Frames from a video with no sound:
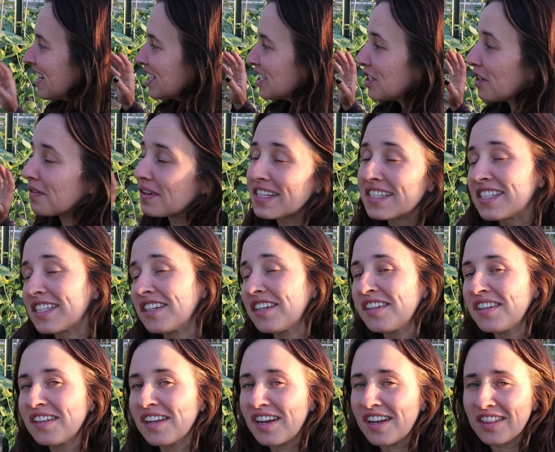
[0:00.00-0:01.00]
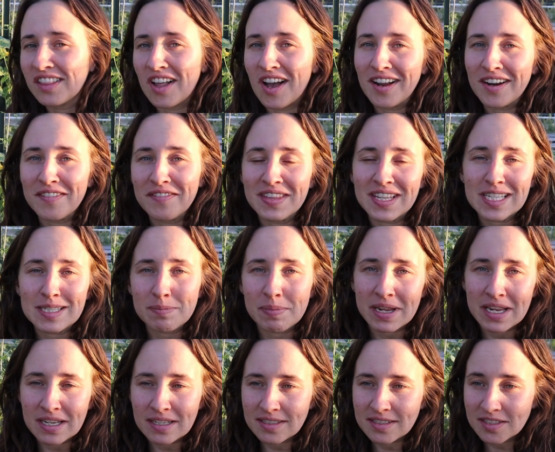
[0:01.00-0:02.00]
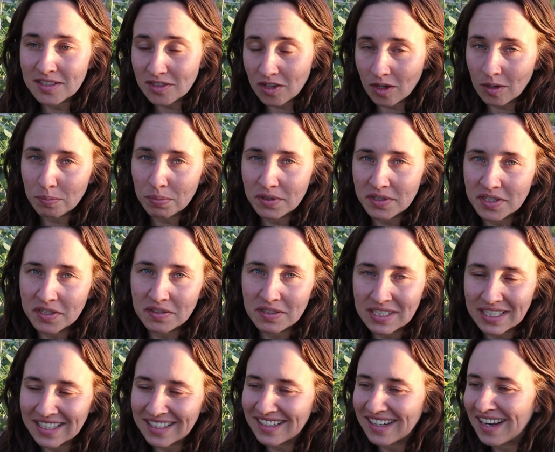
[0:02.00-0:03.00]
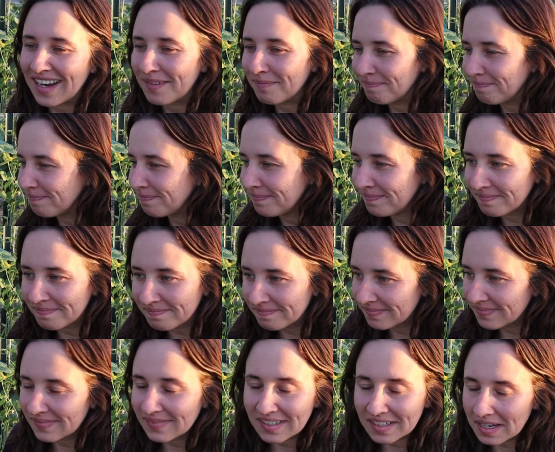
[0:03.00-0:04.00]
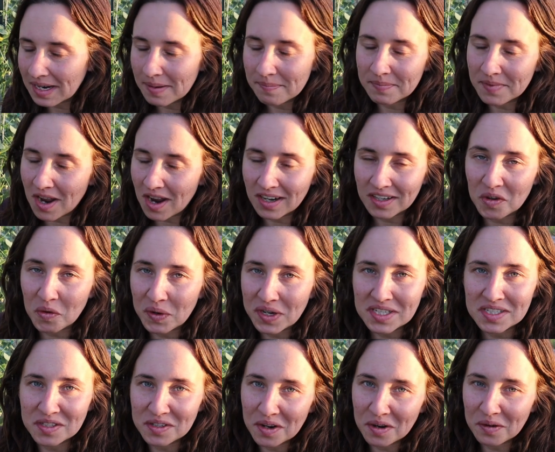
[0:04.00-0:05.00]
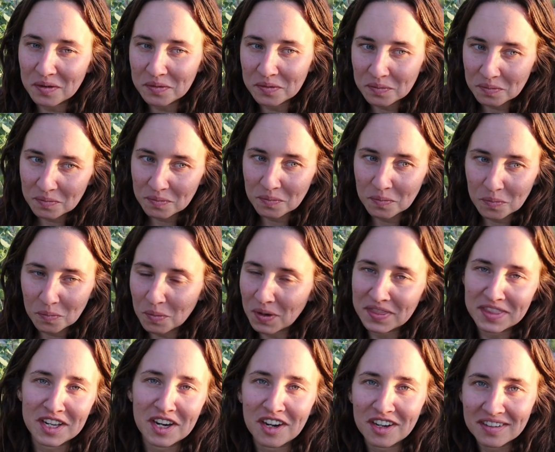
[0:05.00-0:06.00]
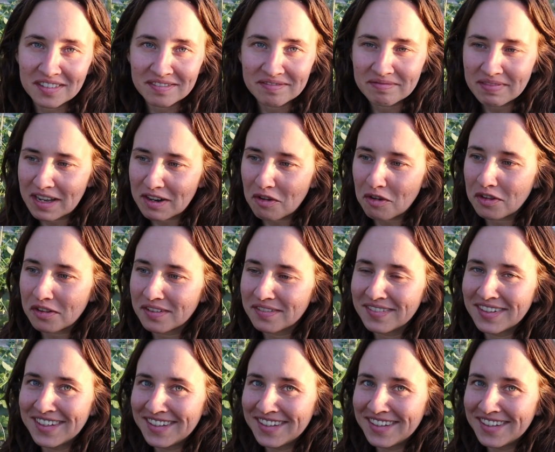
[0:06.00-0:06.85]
So until a lot of these beans start producing, I'm not going to know what they are at all.